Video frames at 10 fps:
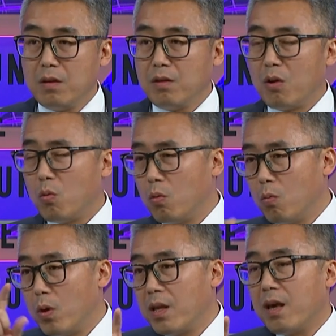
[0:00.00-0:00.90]
You know,
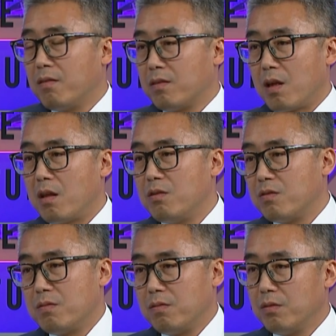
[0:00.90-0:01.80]
one hit
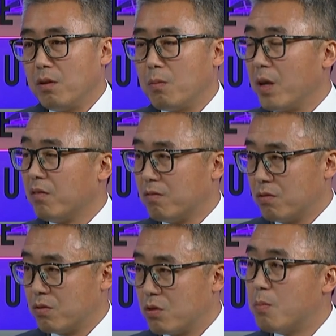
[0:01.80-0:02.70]
doesn't you know means
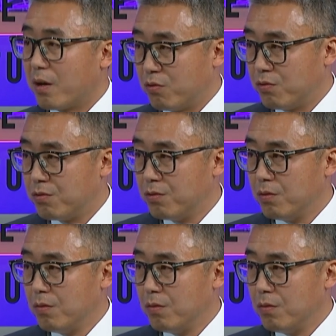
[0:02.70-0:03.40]
too much.